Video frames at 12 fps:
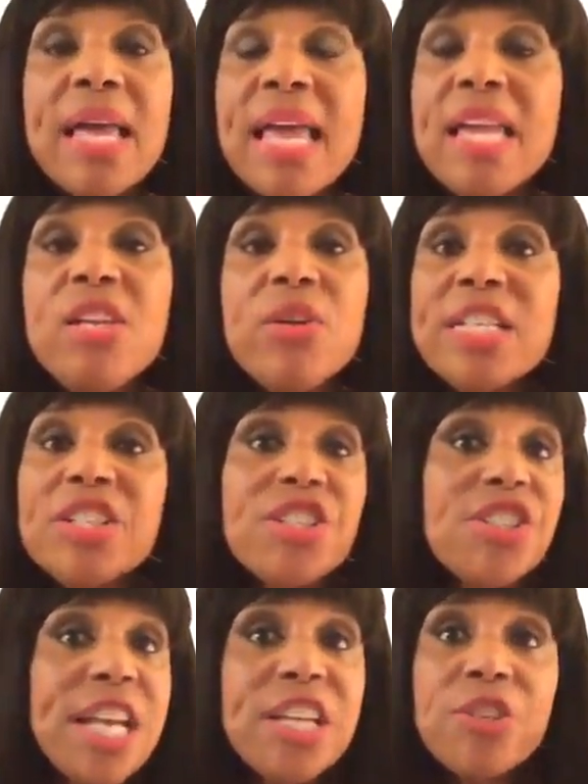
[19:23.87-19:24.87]
and you could
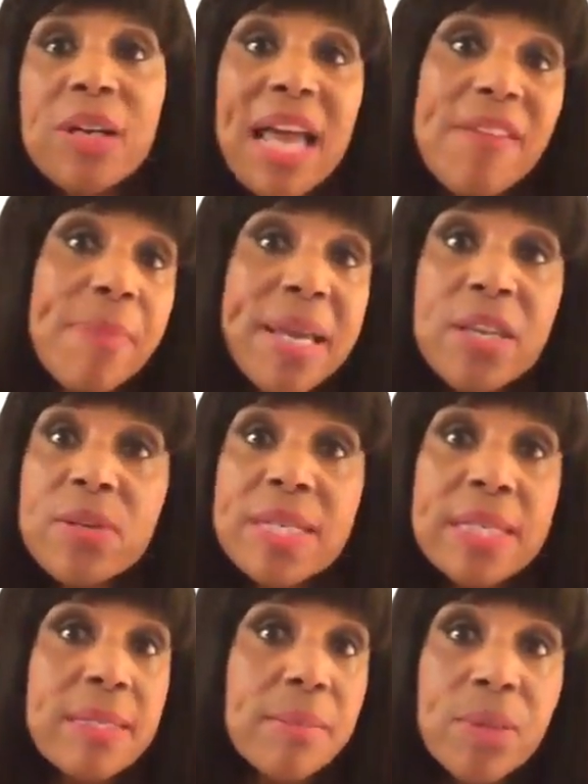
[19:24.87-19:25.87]
just change your life by
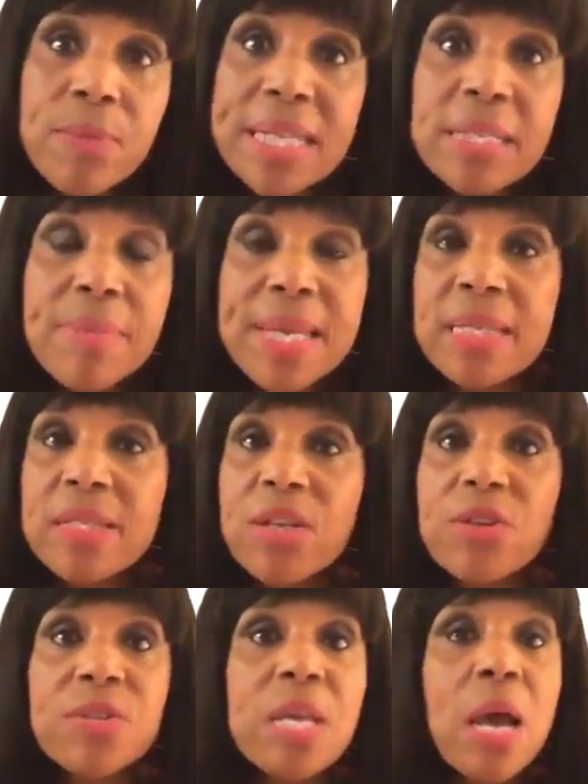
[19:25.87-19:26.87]
using some of the recipes.
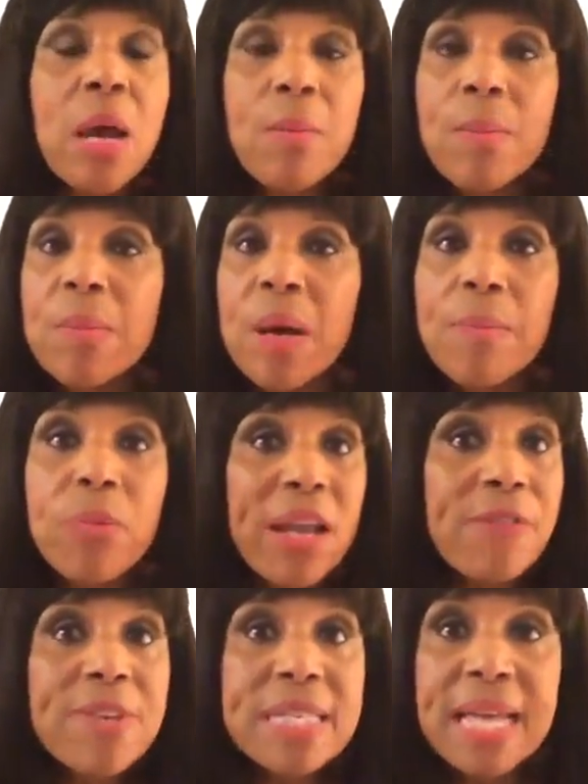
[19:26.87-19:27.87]
There's
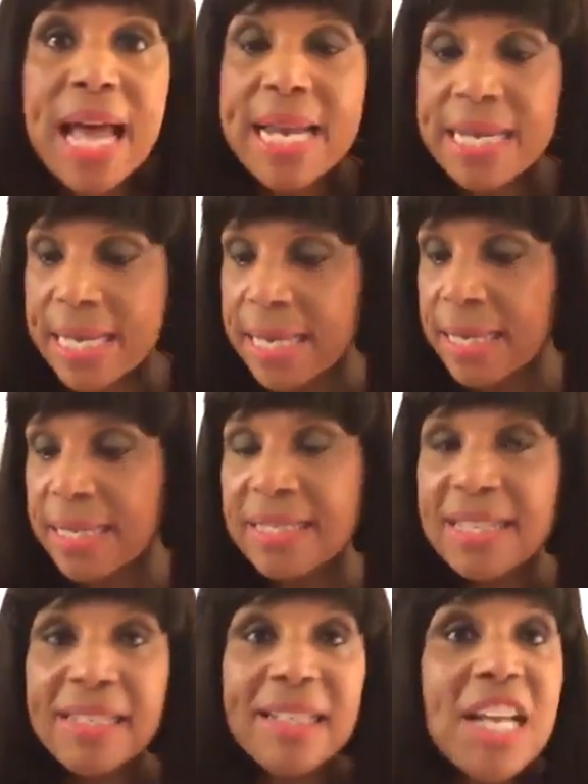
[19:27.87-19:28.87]
breakfast
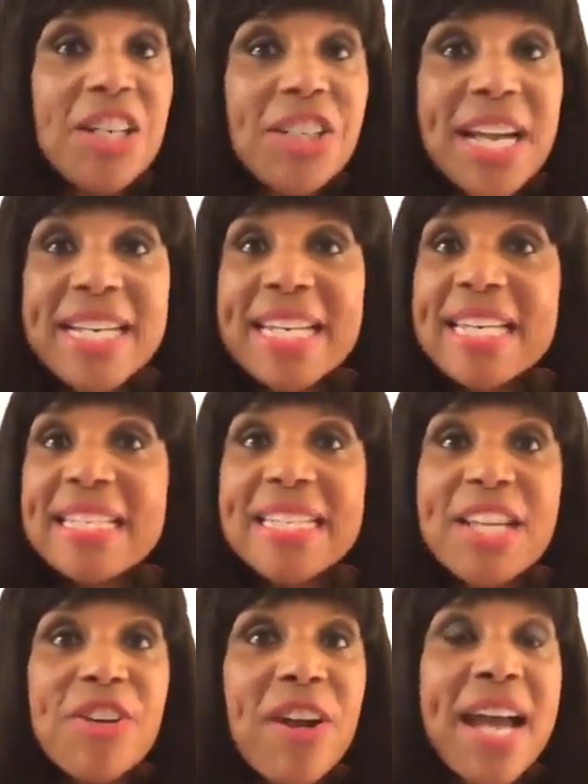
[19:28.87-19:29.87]
ideas, lunch ideas,
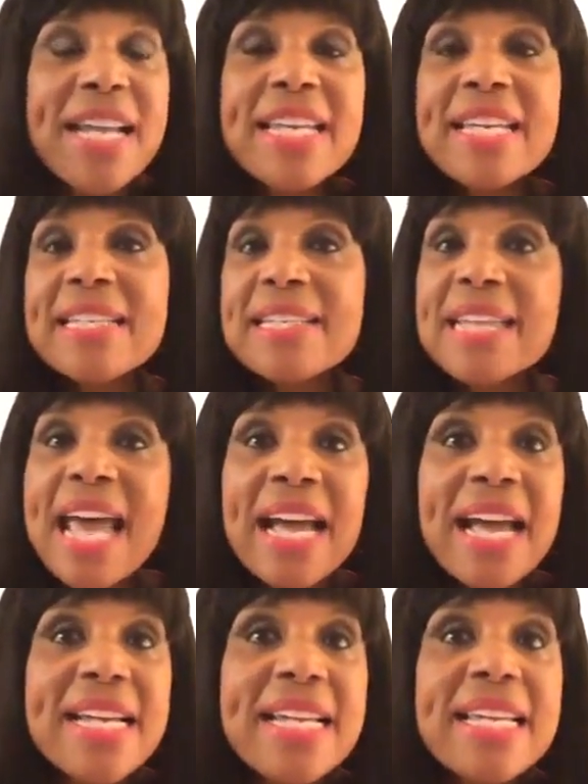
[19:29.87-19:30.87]
dinner ideas, snack
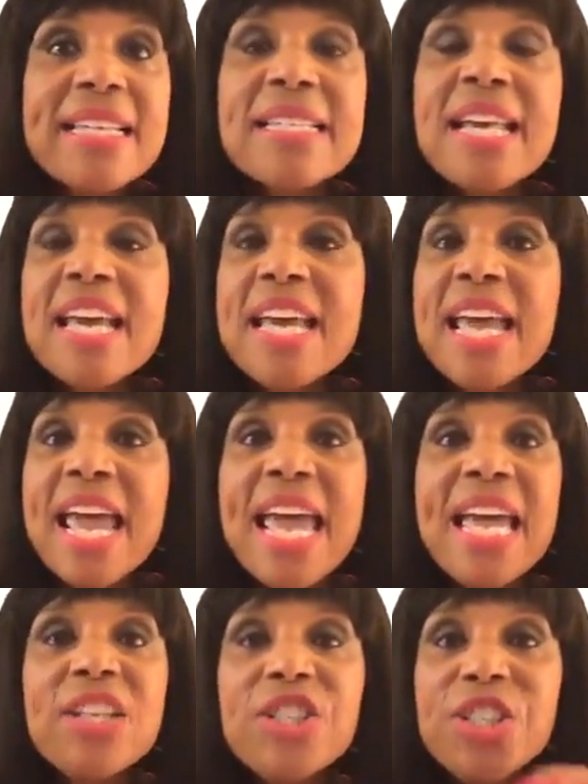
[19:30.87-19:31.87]
ideas,
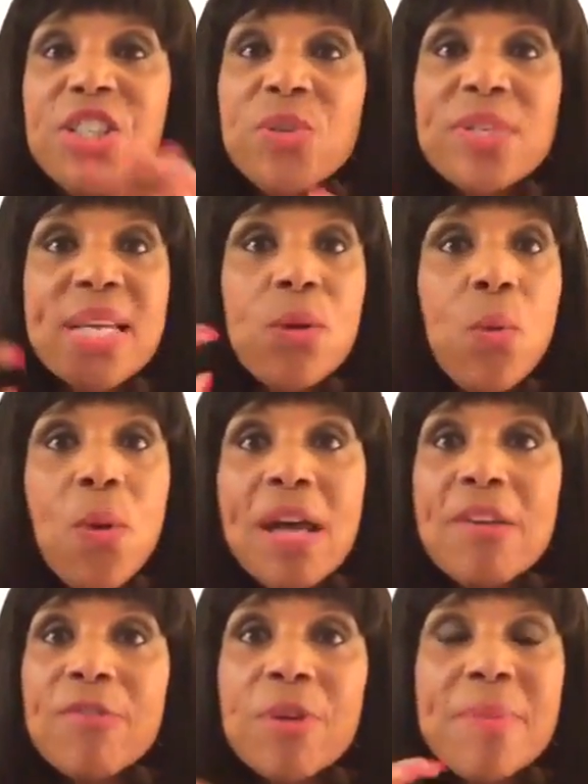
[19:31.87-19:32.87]
and choosing
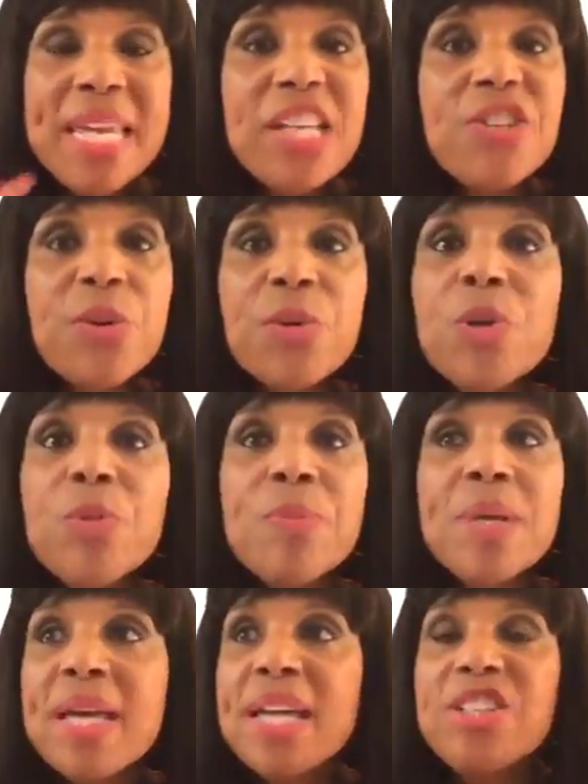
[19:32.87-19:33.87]
one from each group.
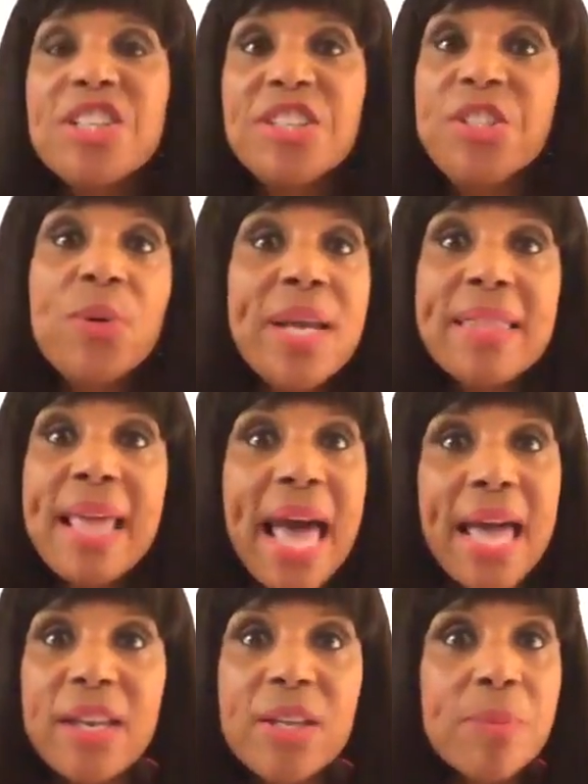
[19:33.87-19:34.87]
Just doing
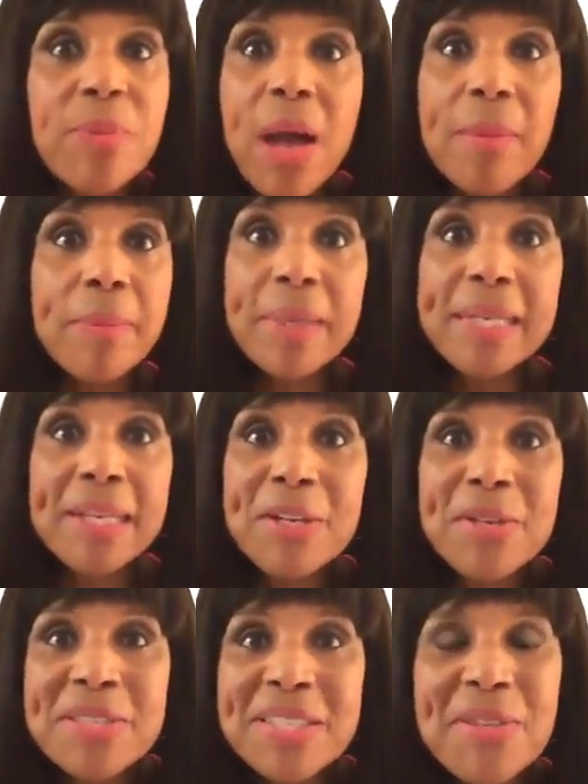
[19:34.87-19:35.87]
that, you could probably
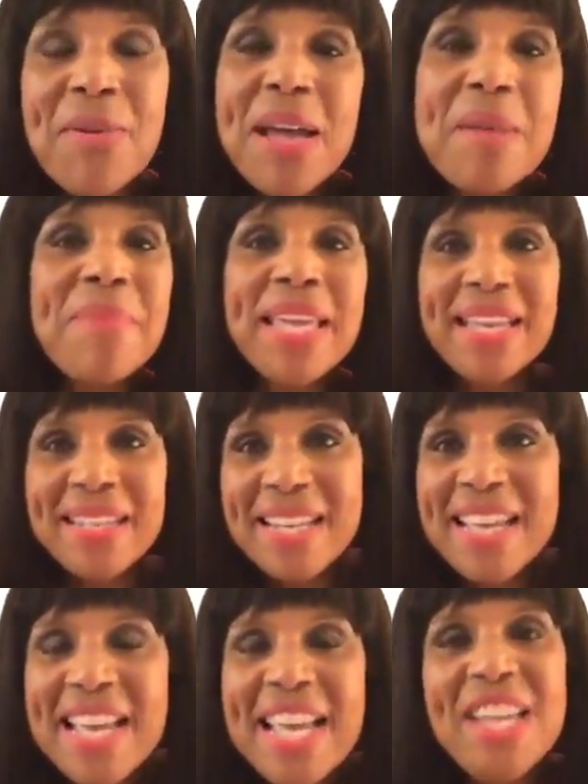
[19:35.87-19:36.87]
lose quite a bit,
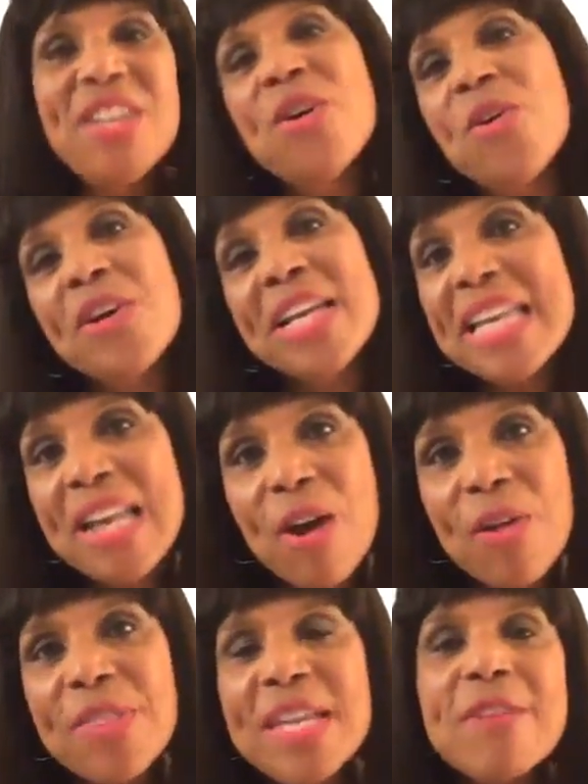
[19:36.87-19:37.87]
you know, or get
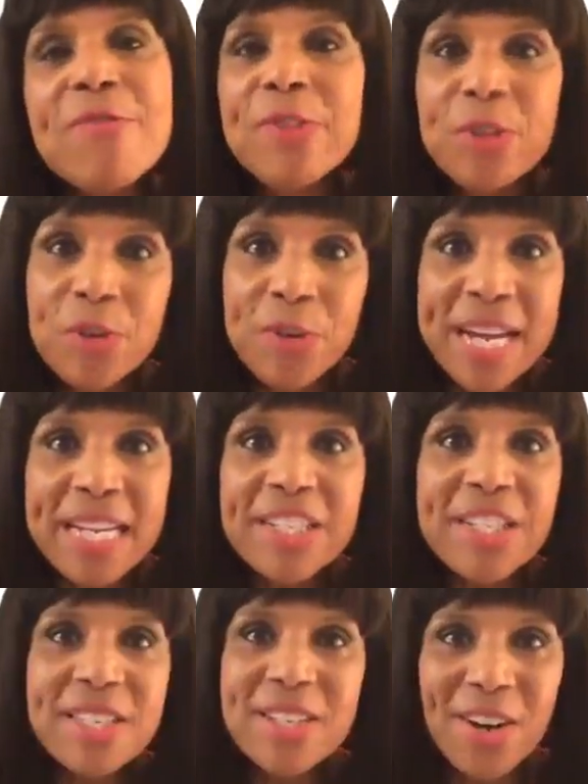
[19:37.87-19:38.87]
healthy and feel great
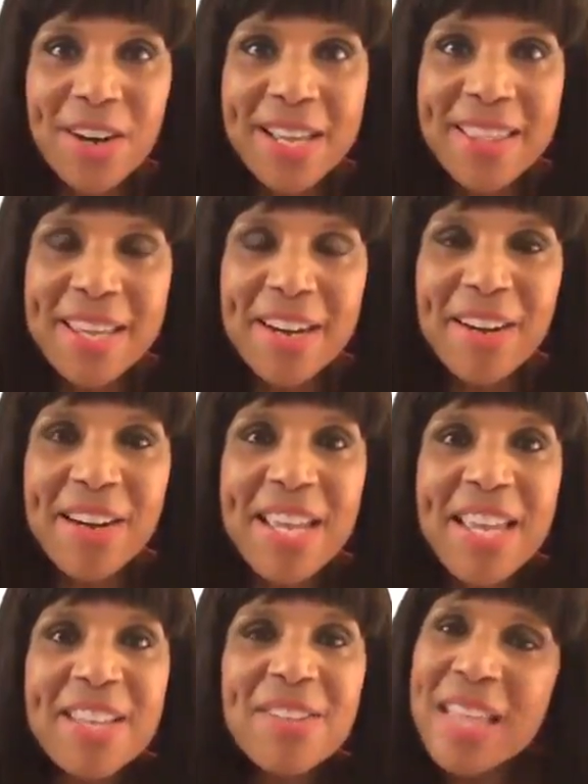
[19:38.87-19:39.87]
just starting there.
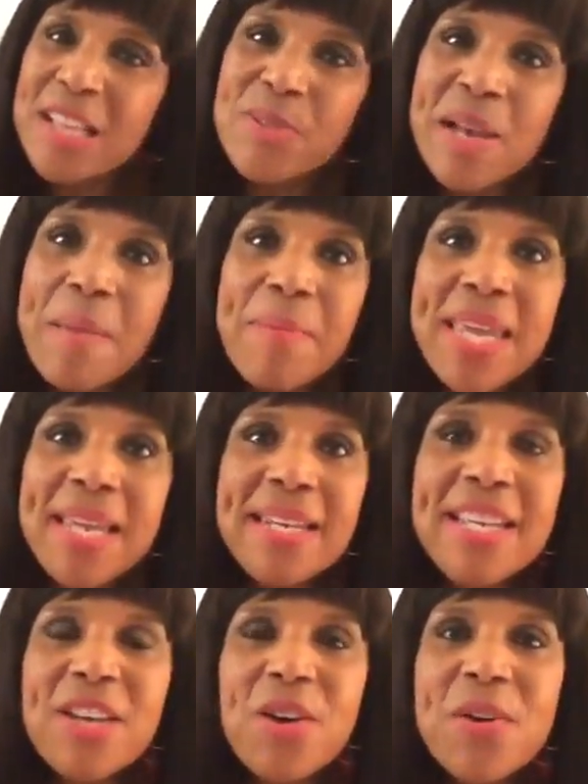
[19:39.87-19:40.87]
So that's what I mean,
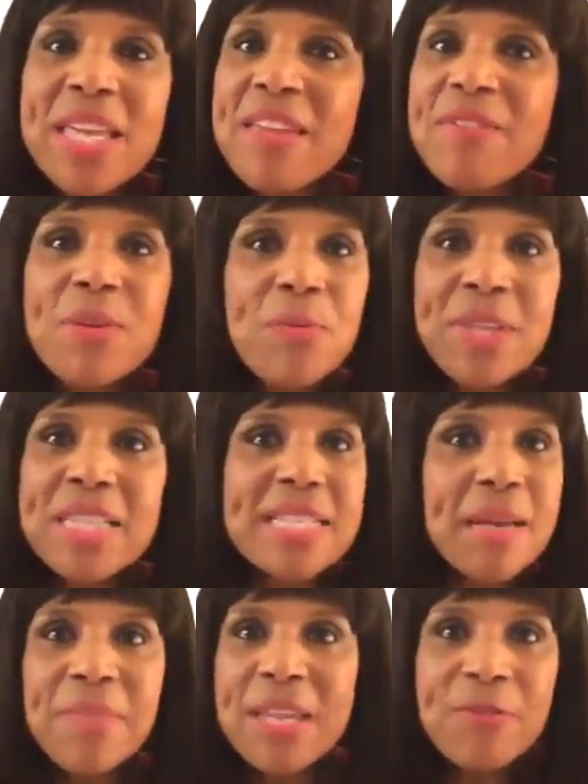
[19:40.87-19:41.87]
you know, even with
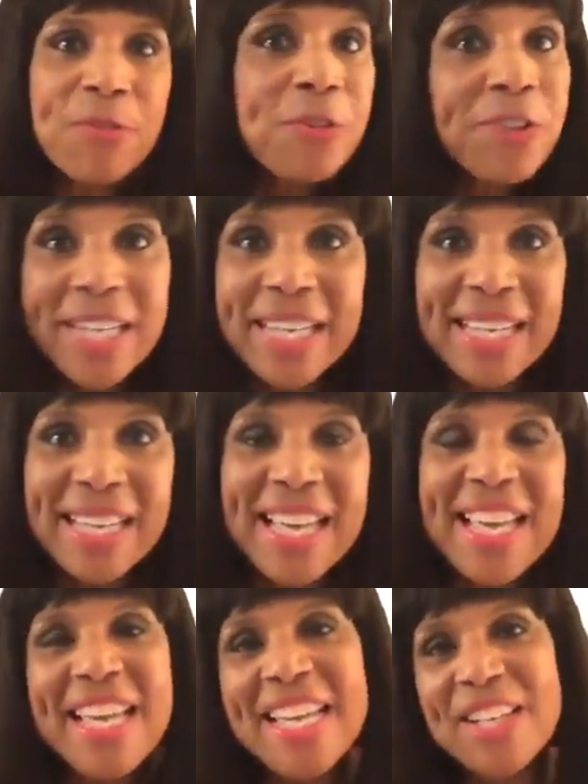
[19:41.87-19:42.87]
something free,
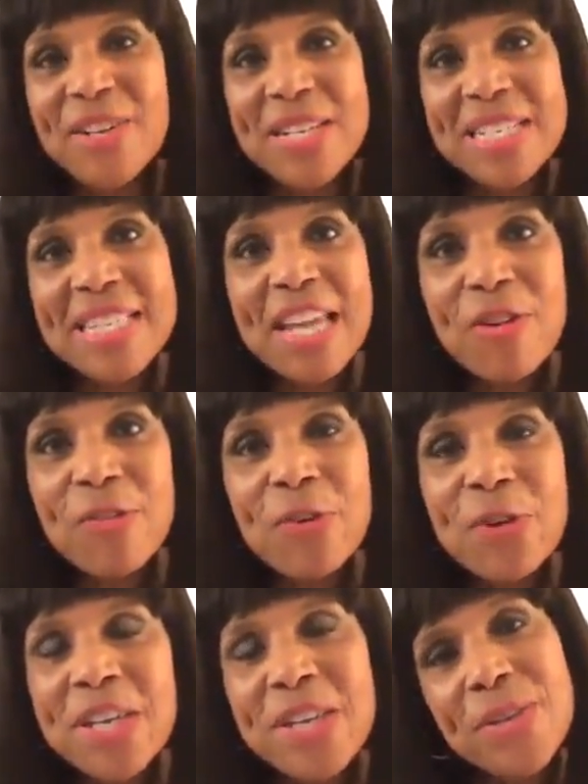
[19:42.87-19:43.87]
you know, it's there
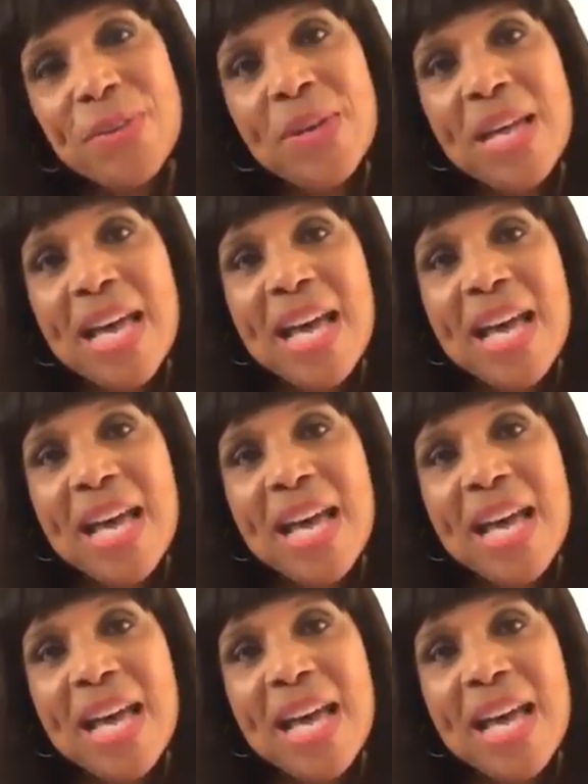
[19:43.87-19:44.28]
for you.